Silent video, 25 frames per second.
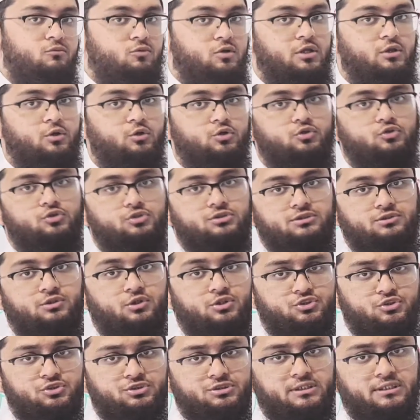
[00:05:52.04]
are
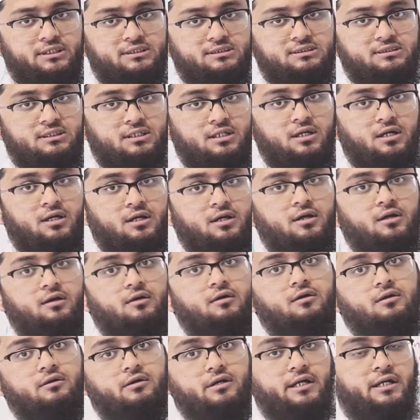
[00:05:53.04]
those two things,
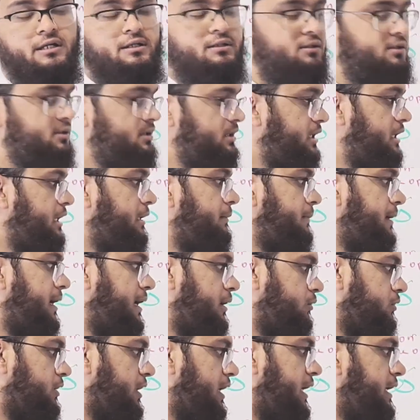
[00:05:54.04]
right? And
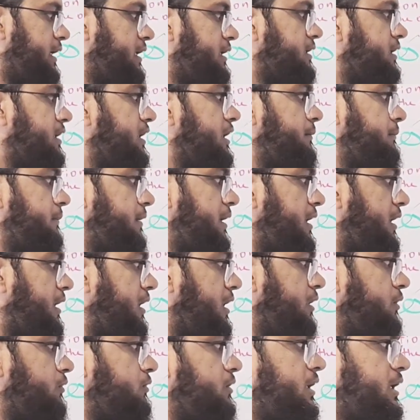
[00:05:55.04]
ma'ulaika and
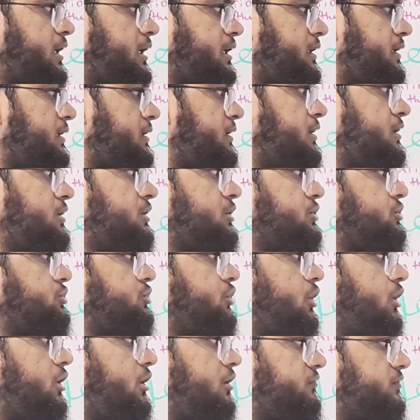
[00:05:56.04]
mahaulai.
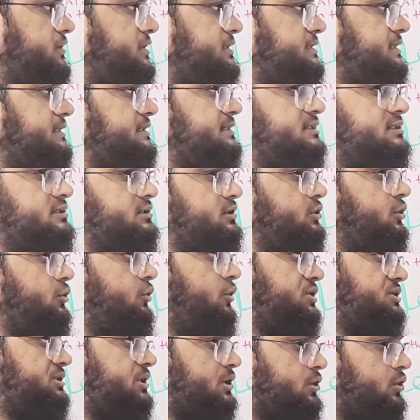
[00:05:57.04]
So all of these things
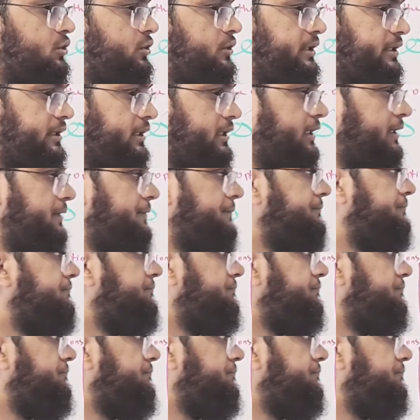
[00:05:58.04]
goes accordingly.